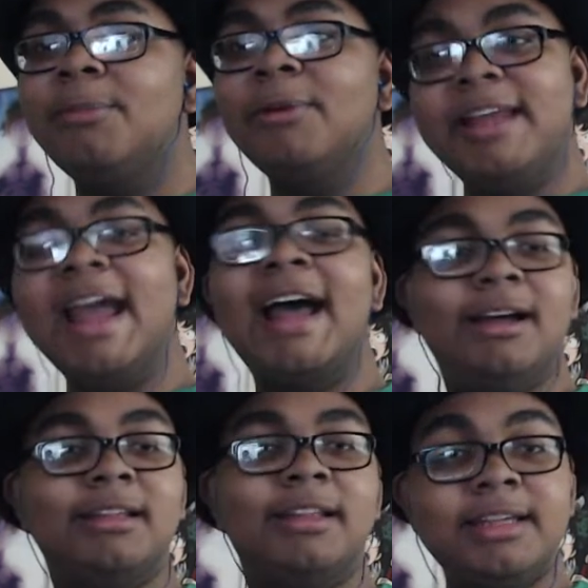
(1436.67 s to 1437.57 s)
yeah,
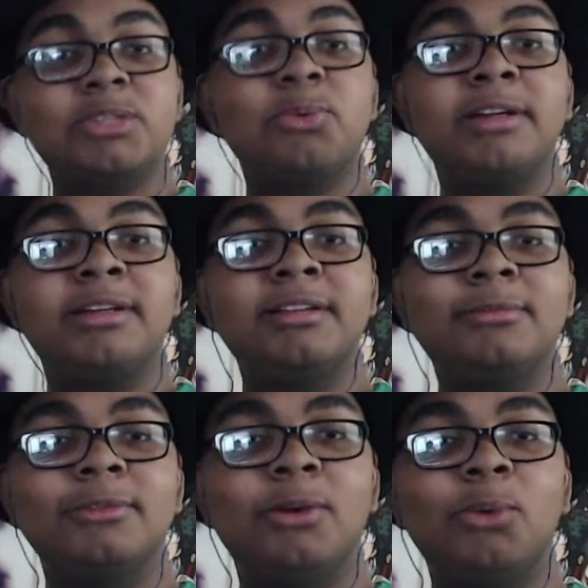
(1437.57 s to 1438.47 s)
this one,
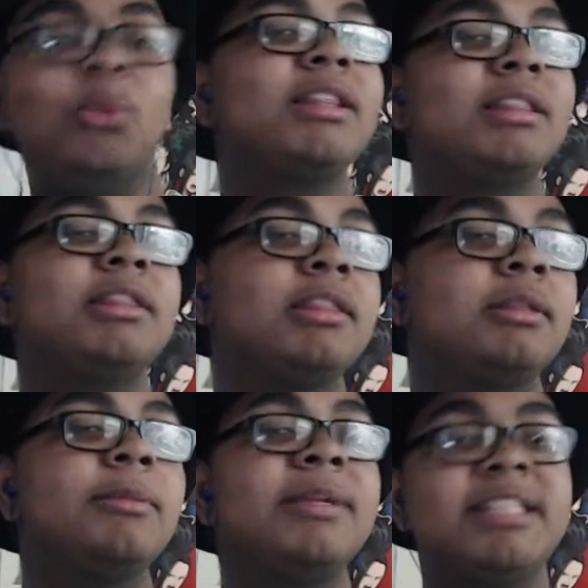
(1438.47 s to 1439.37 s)
with
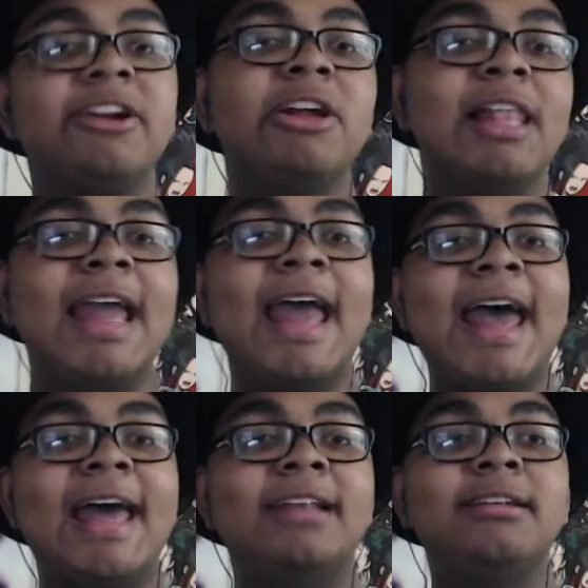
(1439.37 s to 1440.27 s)
the material I
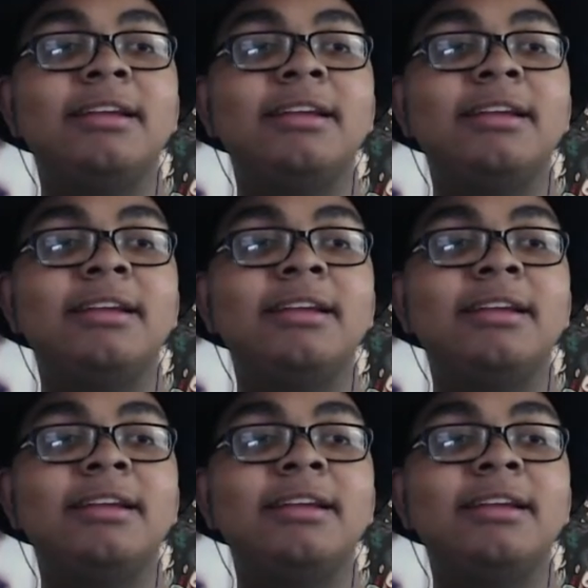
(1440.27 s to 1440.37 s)
had,